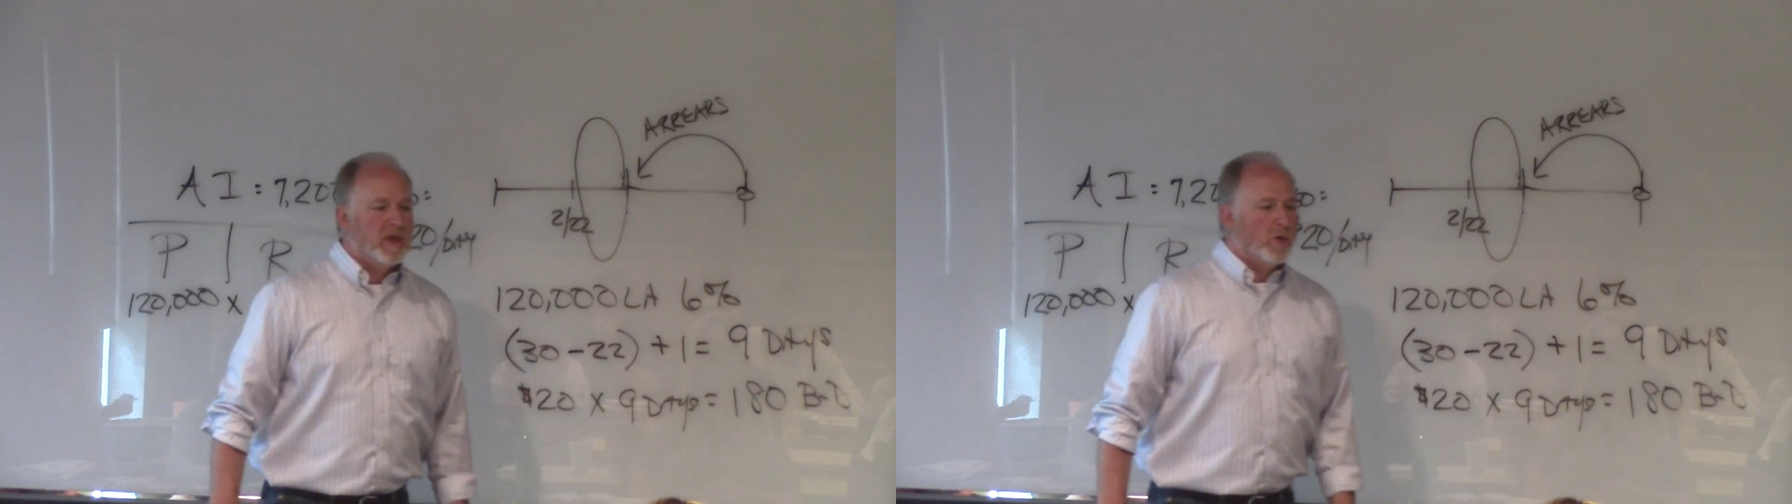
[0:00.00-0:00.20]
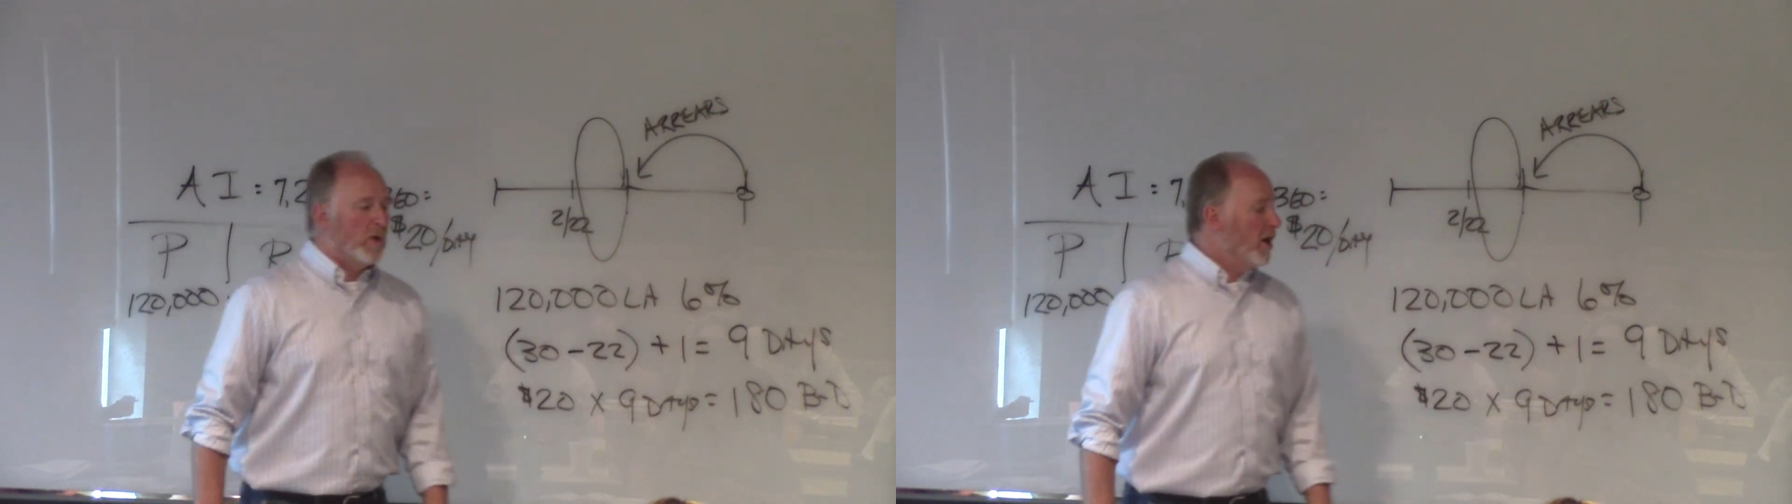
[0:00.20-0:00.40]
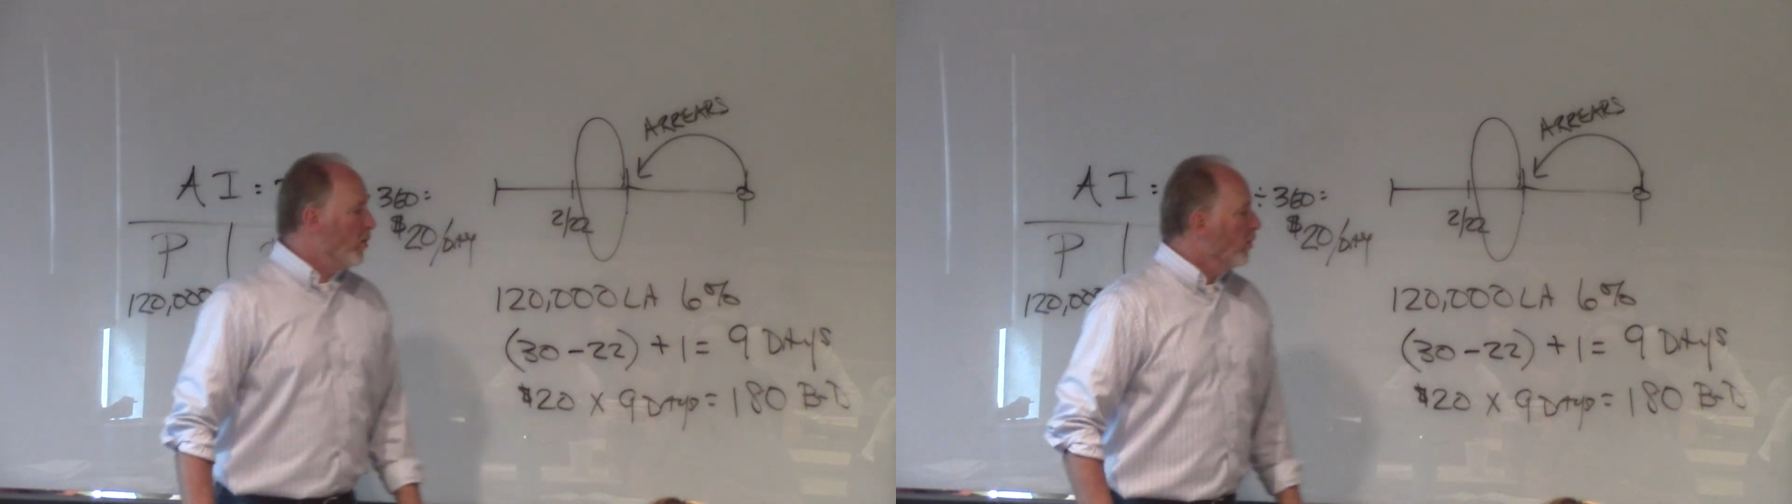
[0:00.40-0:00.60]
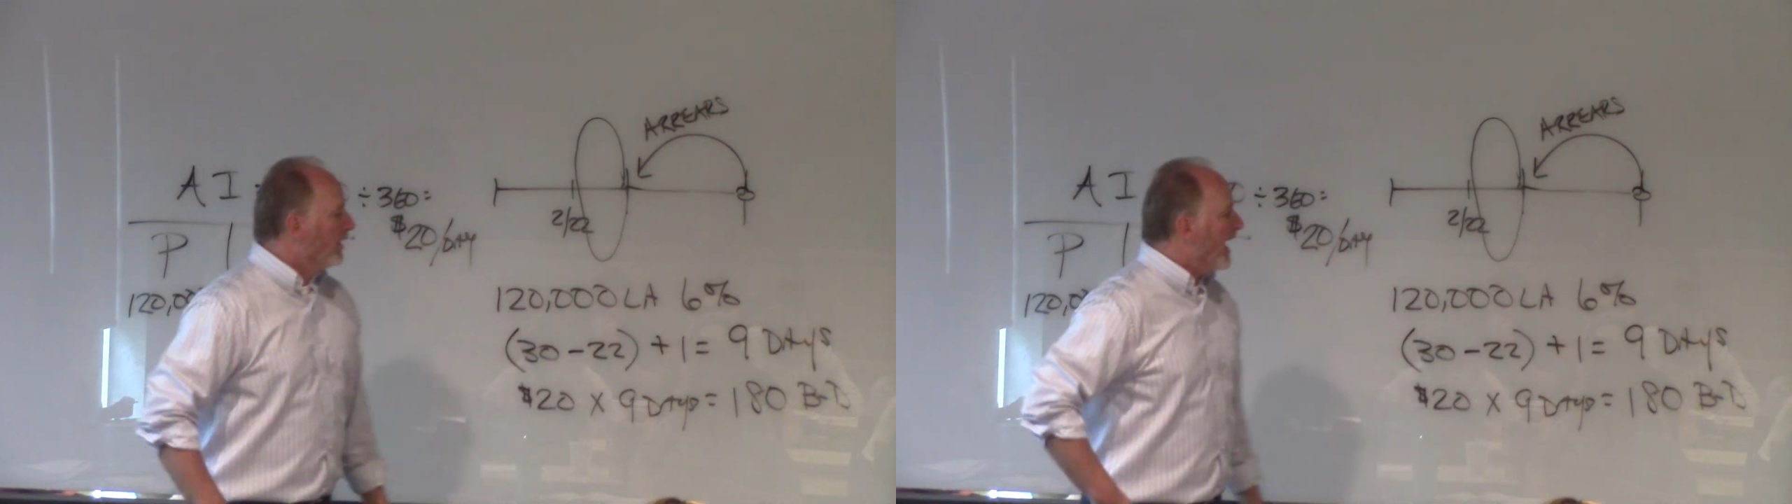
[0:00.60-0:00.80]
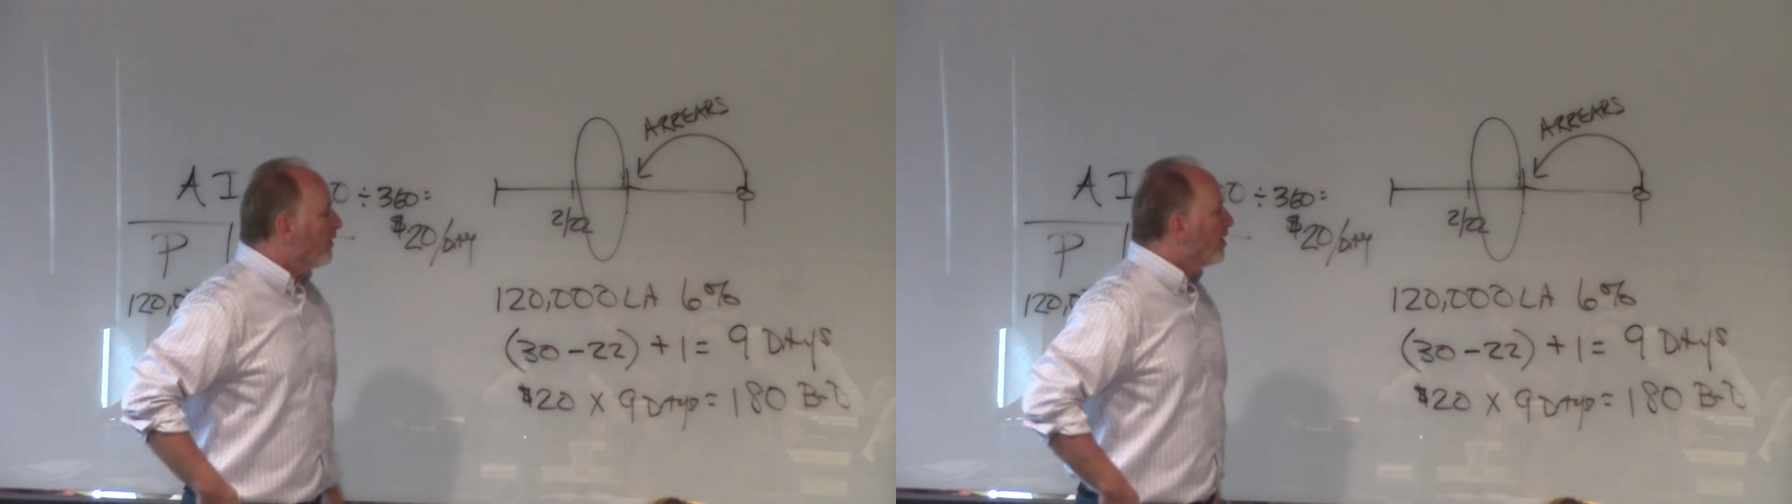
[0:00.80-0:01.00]
Well,
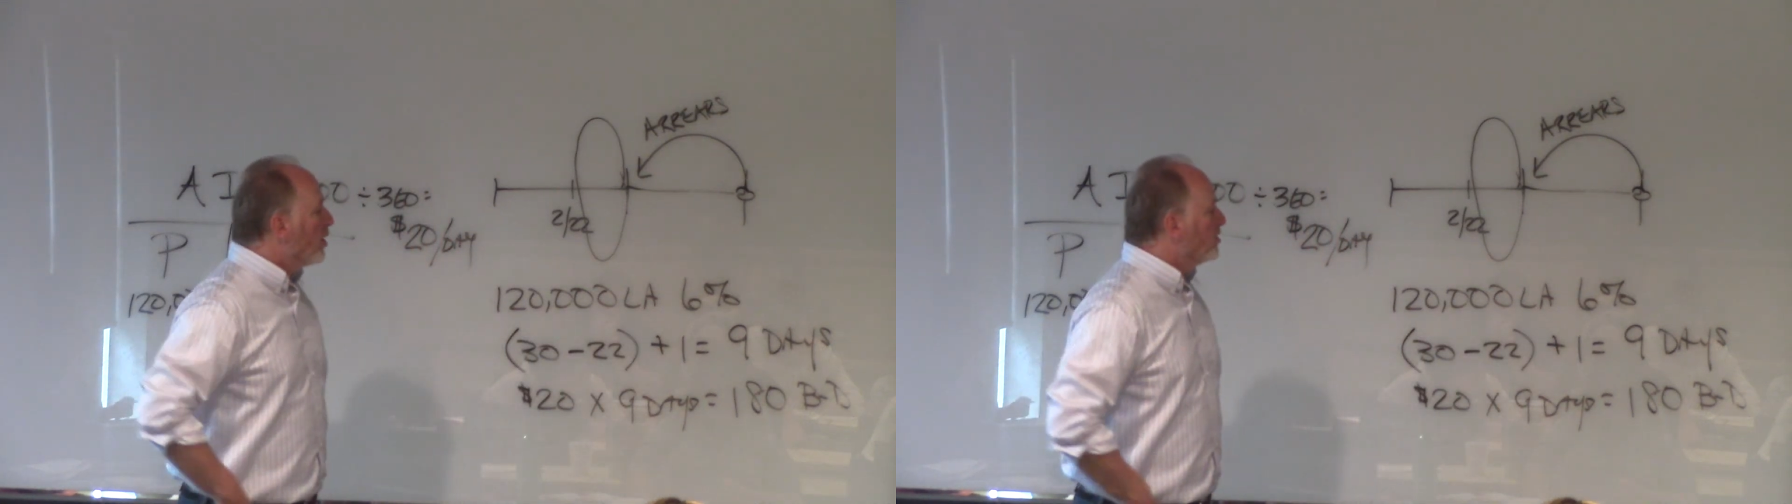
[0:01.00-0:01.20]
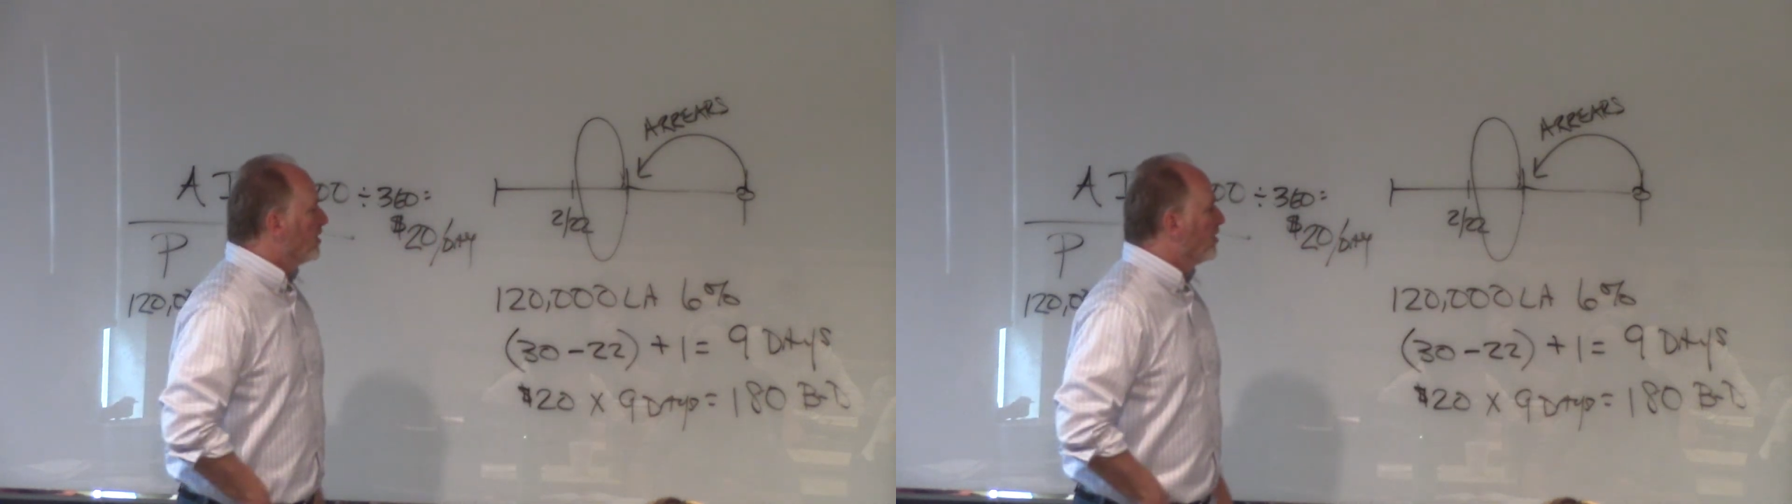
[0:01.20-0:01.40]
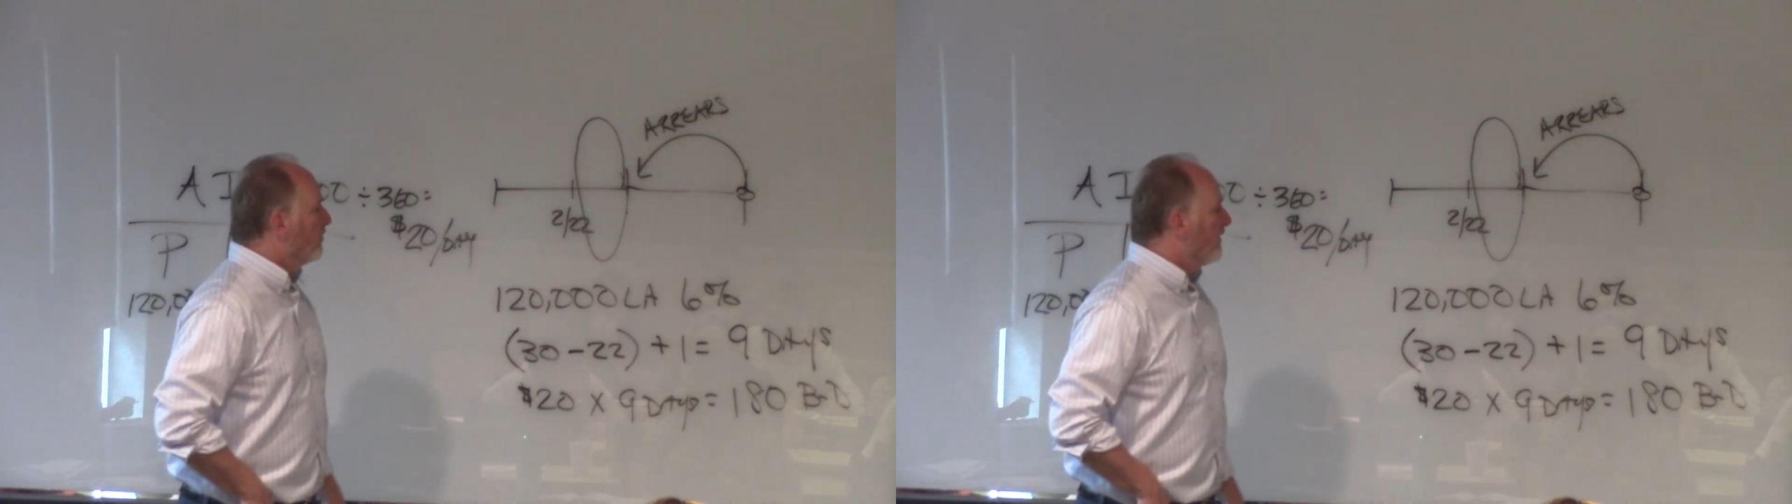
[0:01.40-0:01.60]
count it on your little